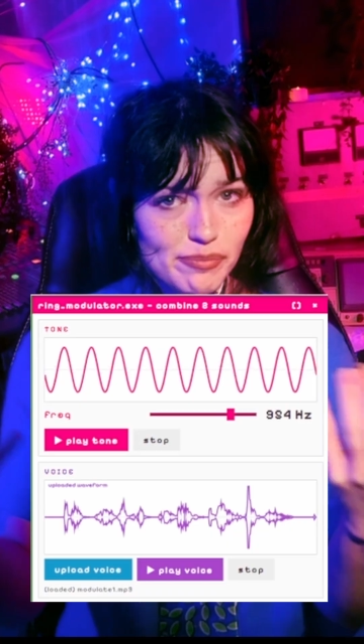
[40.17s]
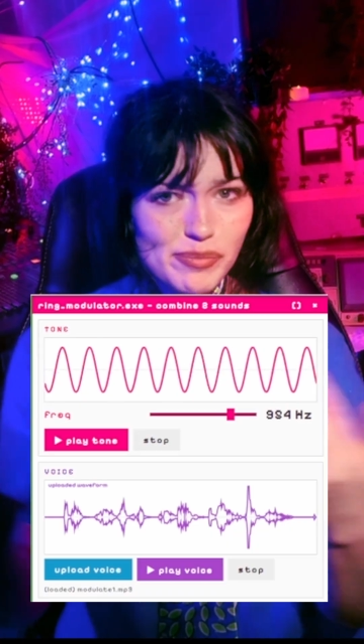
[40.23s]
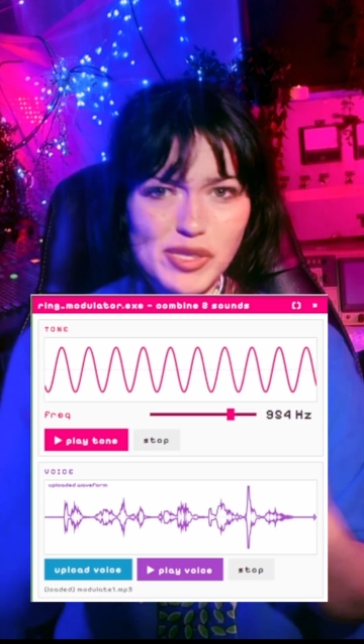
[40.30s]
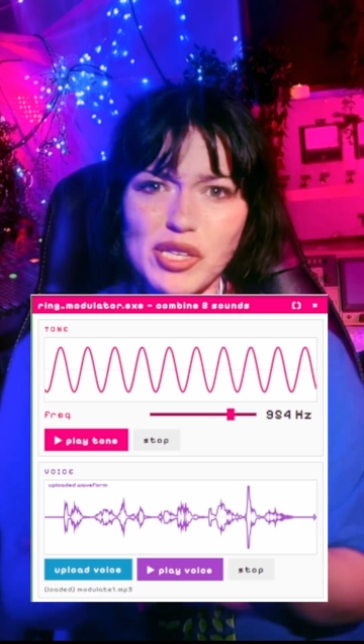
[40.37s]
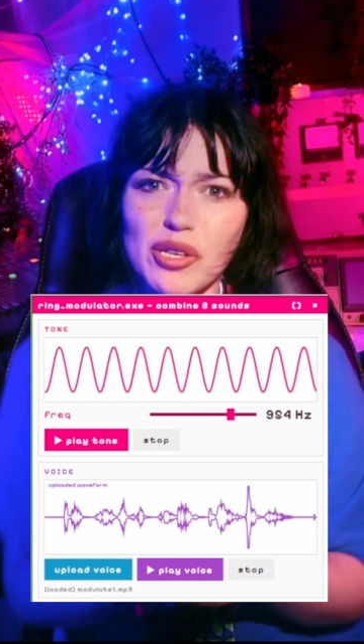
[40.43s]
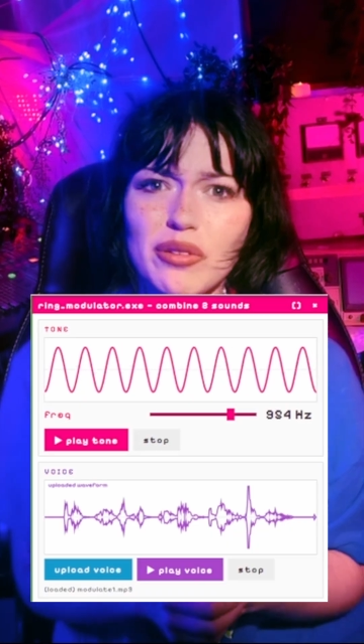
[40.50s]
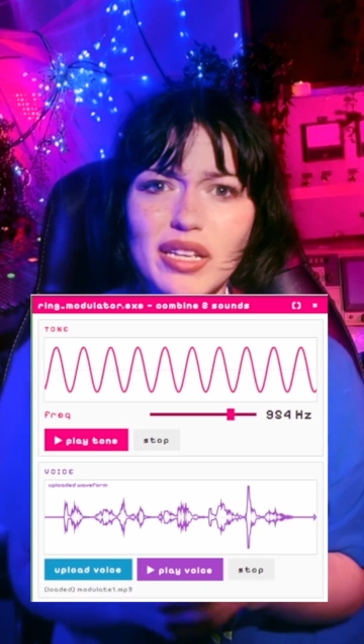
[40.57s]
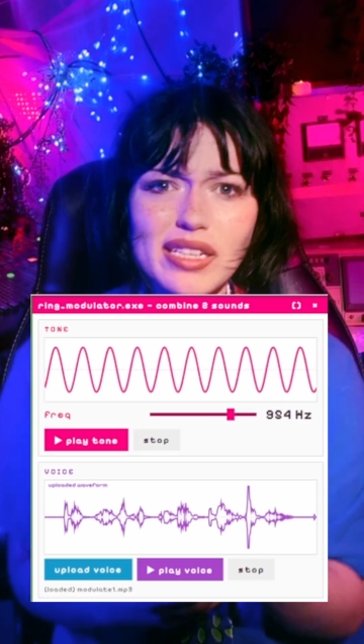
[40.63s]

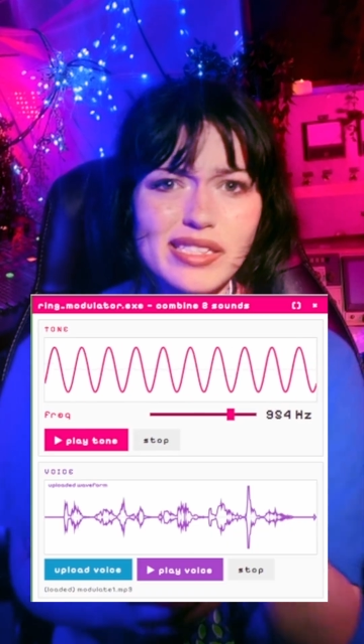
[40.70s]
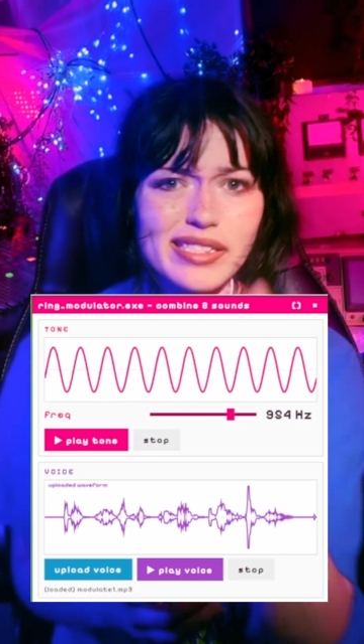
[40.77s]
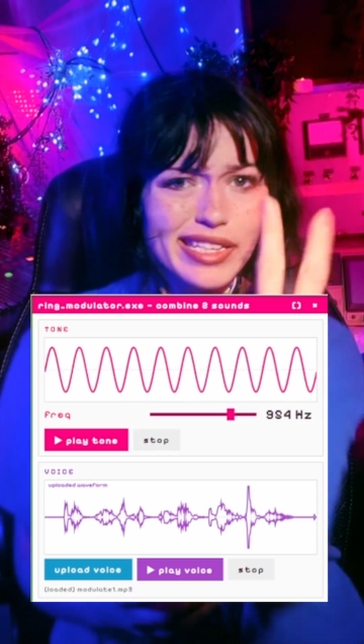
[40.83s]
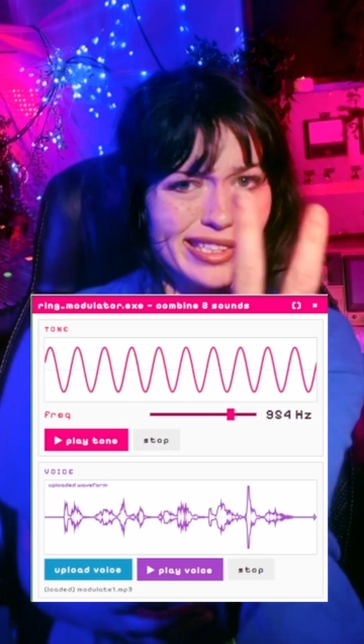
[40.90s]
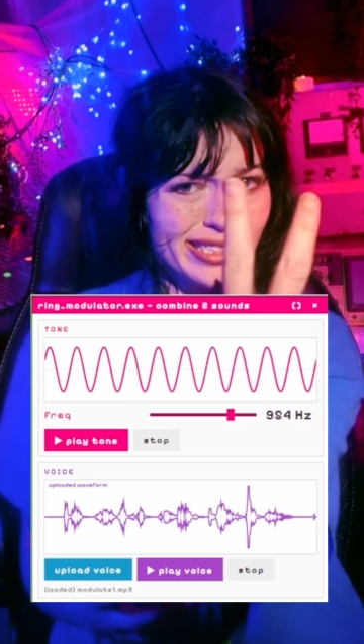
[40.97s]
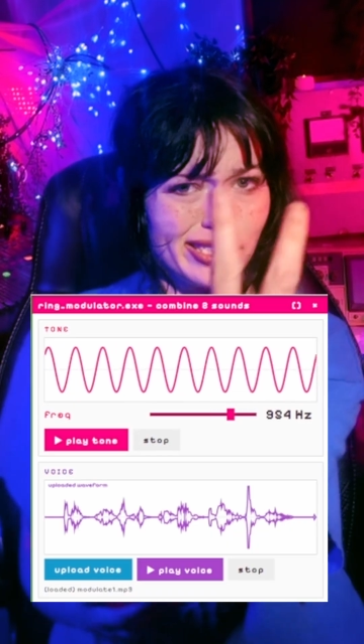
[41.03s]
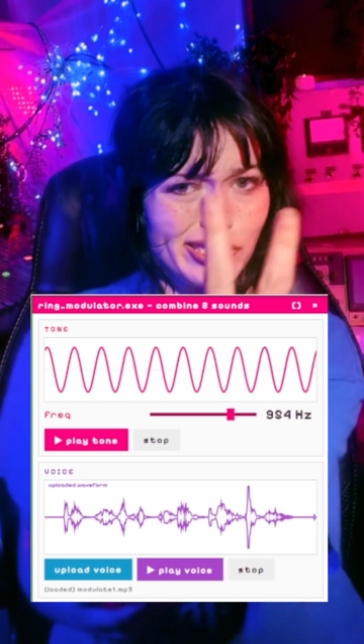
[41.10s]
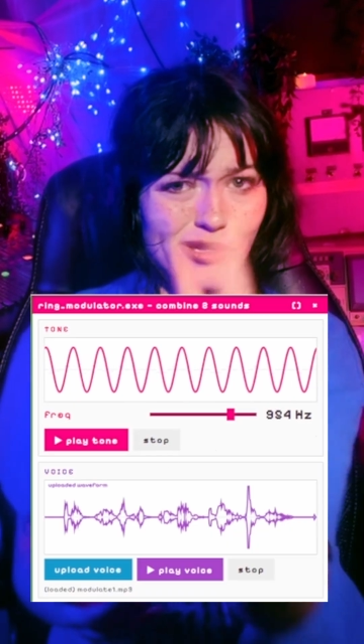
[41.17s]
So let's
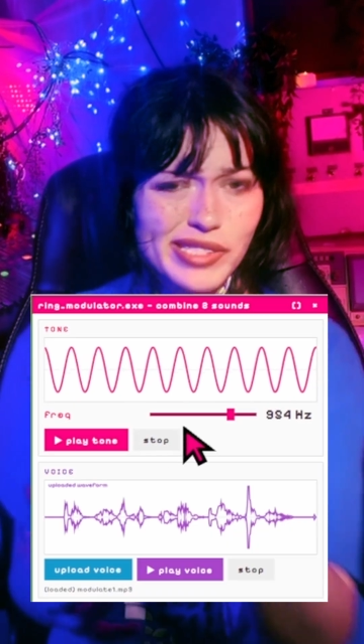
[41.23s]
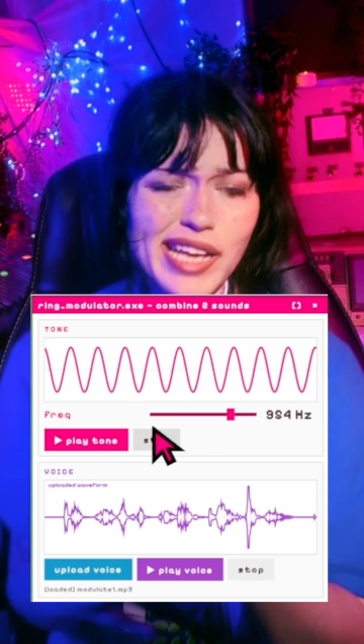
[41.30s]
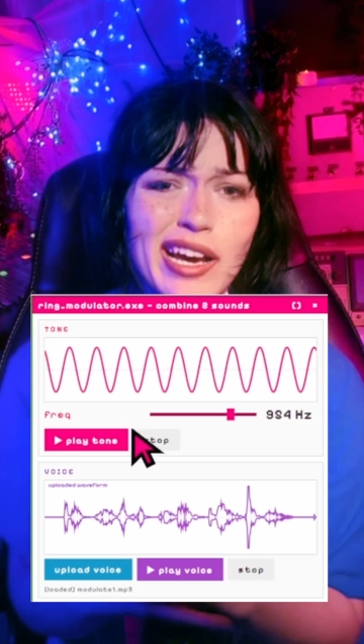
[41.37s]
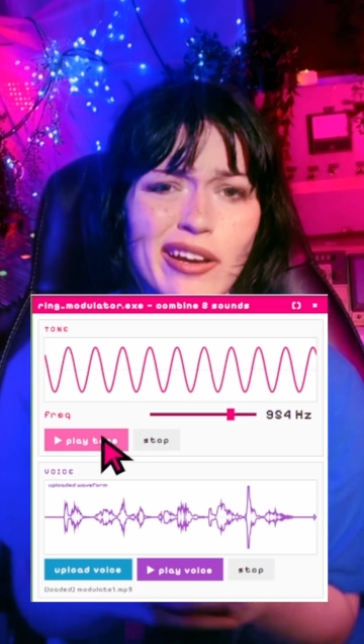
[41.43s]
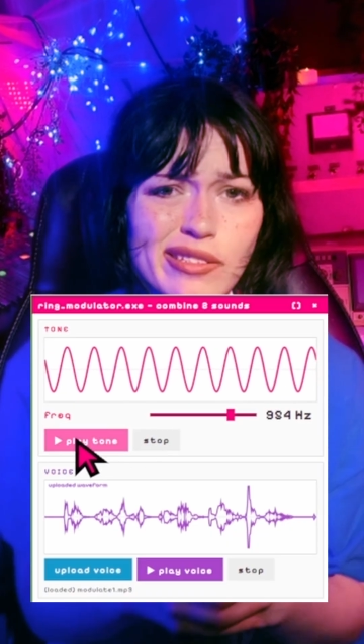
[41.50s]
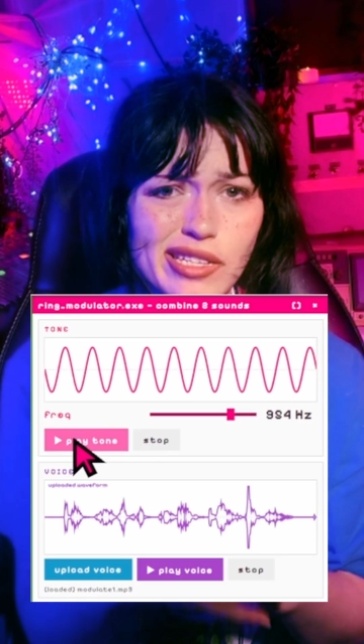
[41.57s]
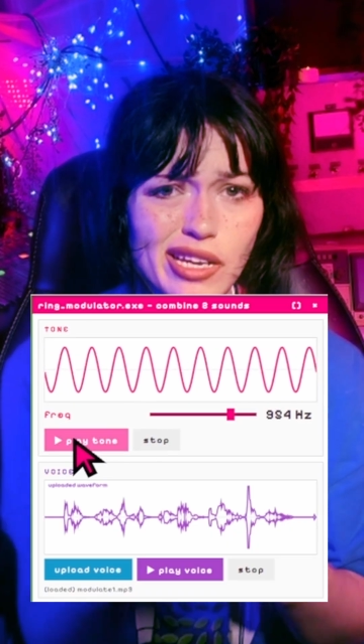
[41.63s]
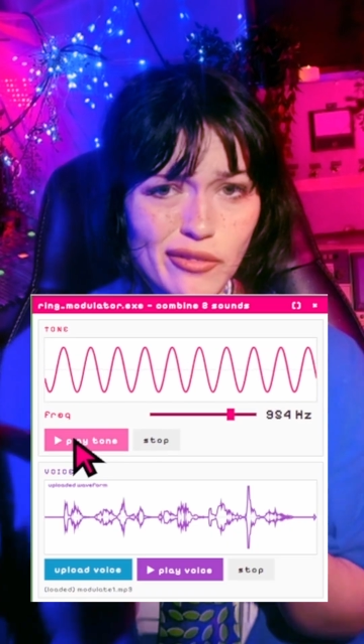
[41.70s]
take two
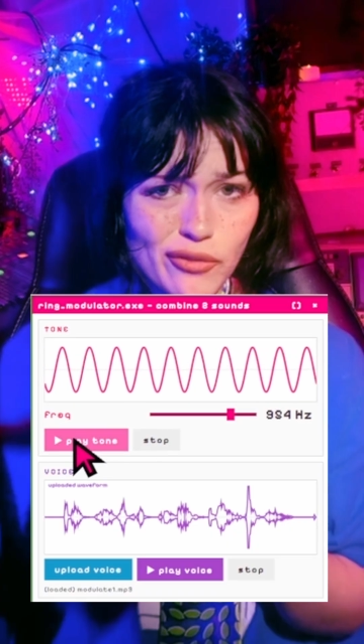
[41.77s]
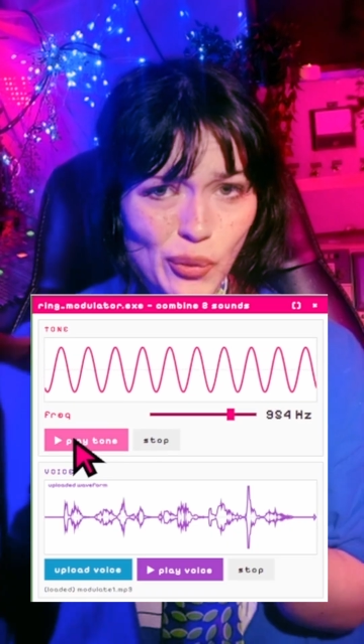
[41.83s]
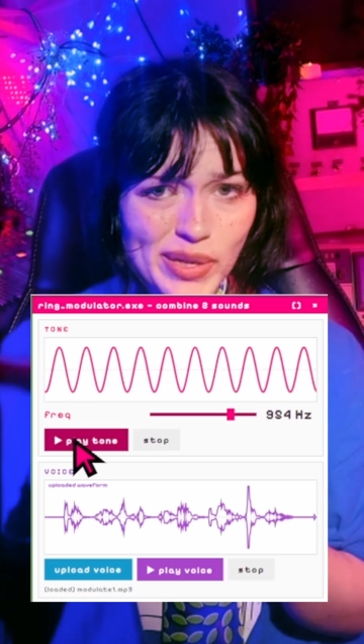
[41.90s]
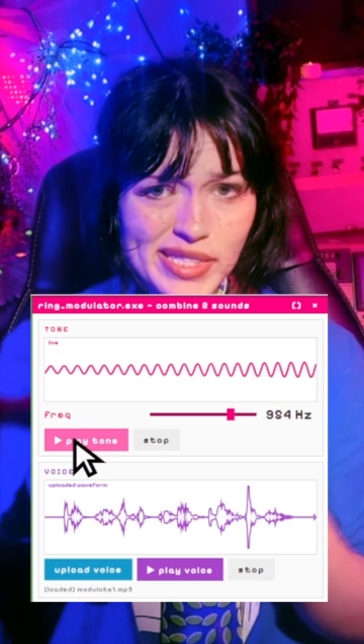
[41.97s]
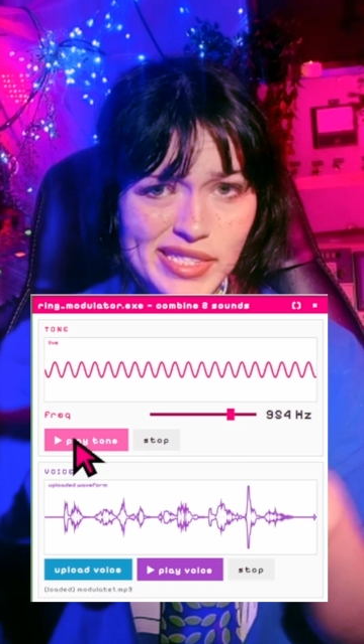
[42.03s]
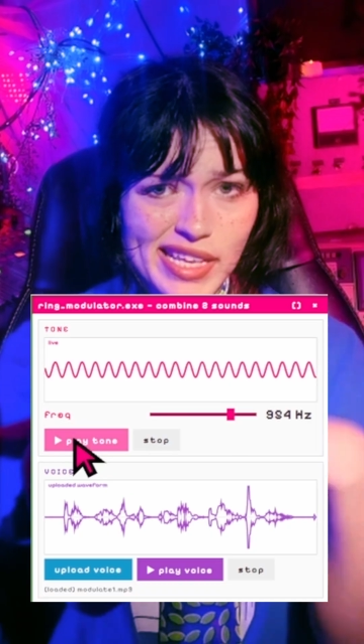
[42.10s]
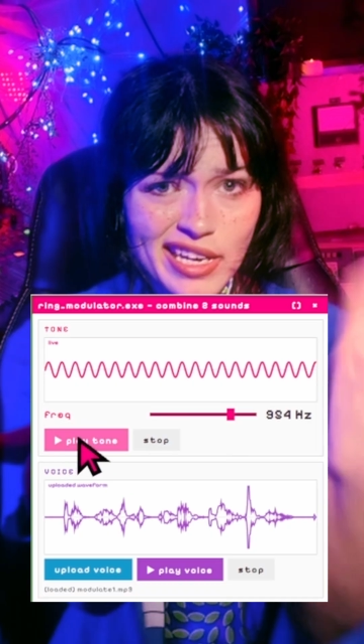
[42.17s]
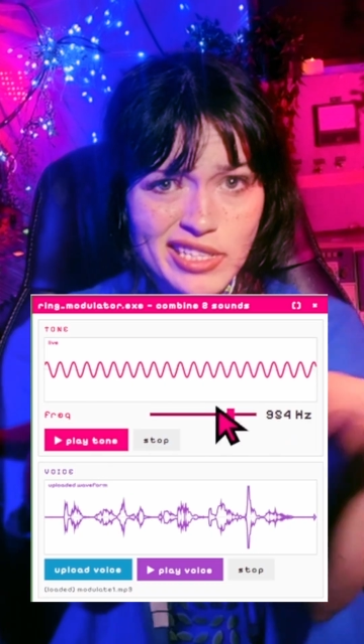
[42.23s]
sounds, a
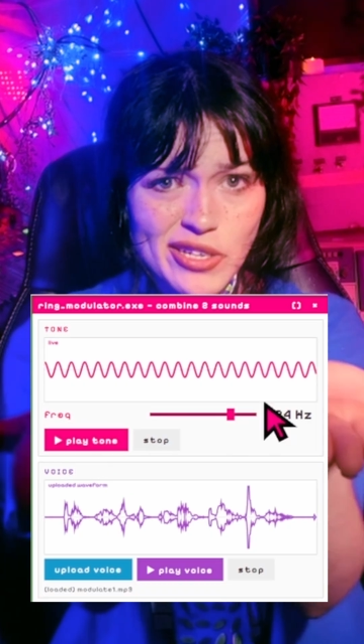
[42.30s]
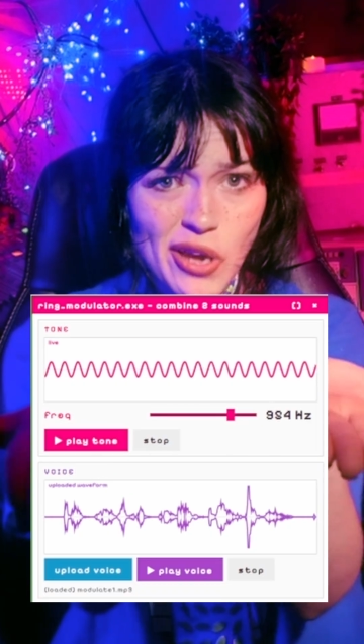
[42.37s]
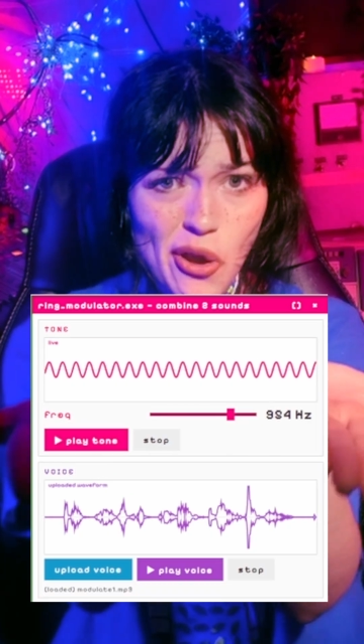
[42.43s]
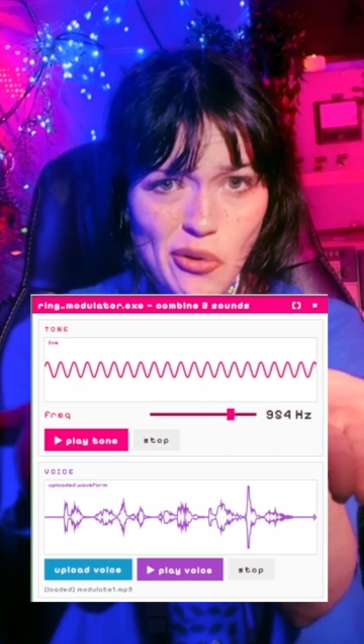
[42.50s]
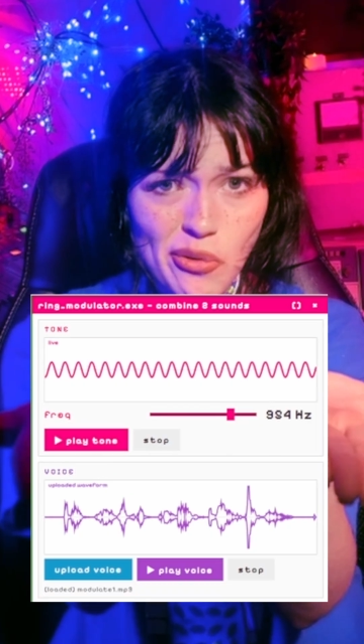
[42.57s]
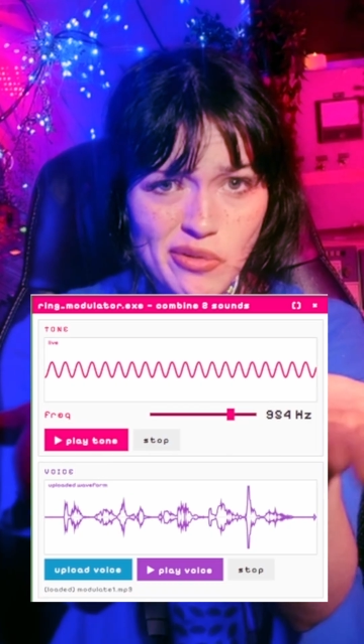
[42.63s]
voice and a tone.